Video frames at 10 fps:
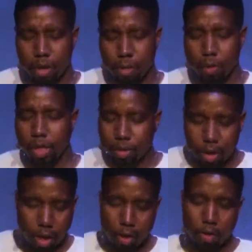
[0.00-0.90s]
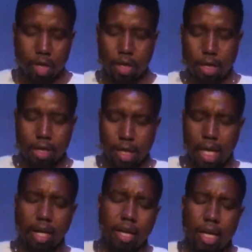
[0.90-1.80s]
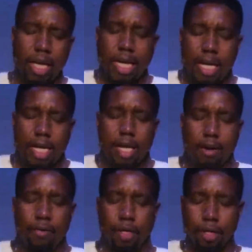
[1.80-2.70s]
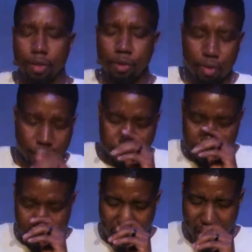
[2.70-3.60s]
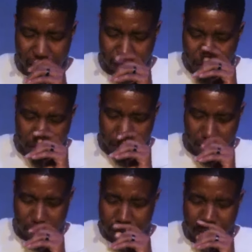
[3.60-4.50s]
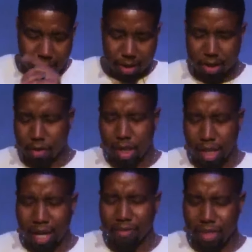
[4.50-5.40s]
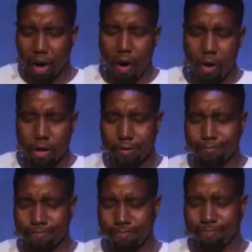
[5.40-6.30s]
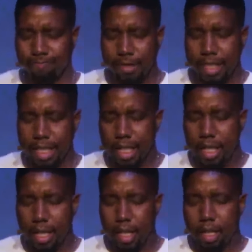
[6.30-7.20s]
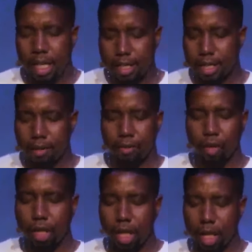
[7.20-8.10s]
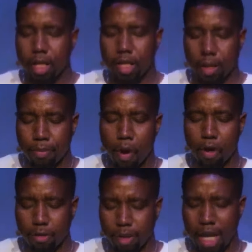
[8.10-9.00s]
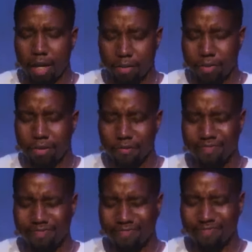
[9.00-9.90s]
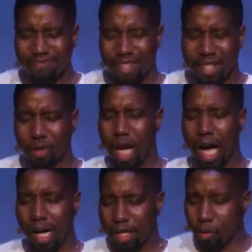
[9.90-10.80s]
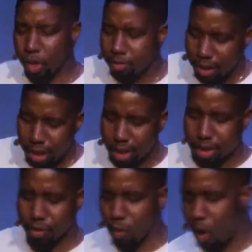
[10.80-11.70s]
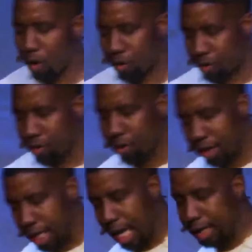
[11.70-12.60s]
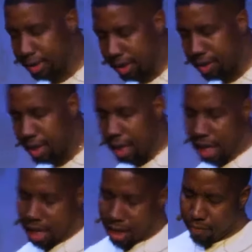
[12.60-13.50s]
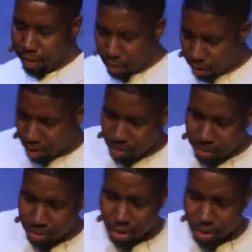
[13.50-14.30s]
But we do know it doesn't take for you to be alive longer than a minute to know that life is hard and that suffering is a part of life. So, God, as we begin to walk through the text, and for those that are members